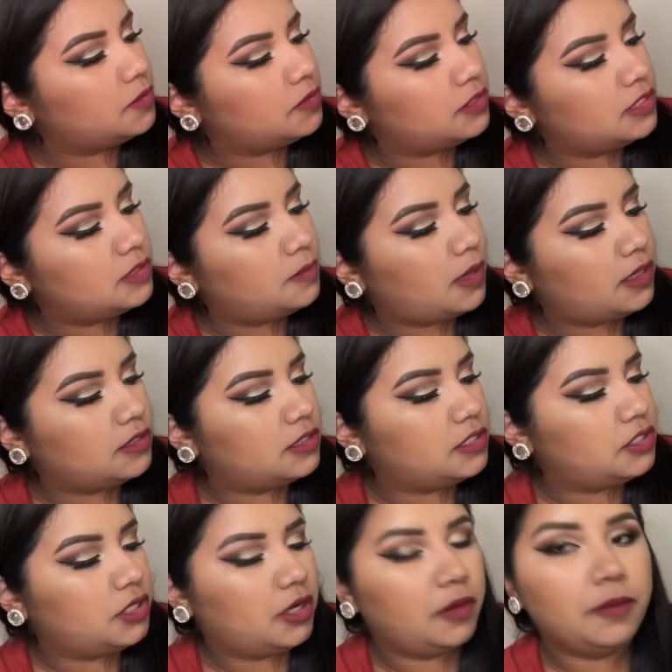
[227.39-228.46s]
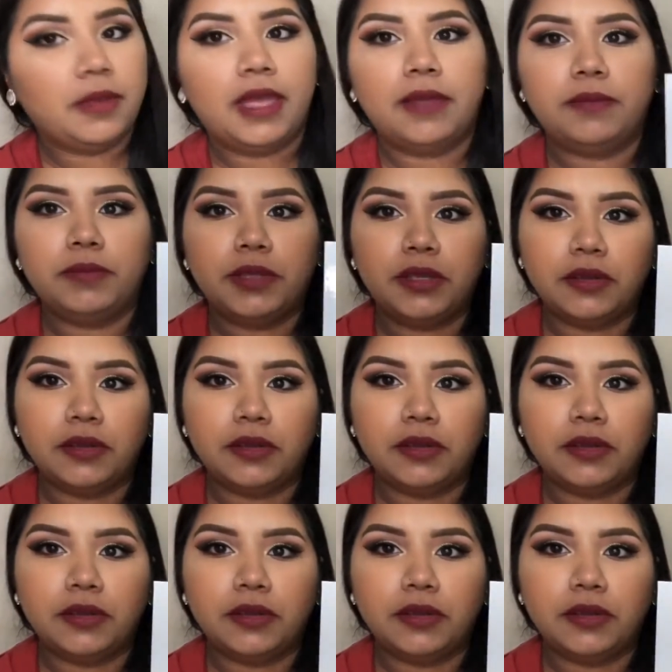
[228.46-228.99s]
So it says BoxyCharm and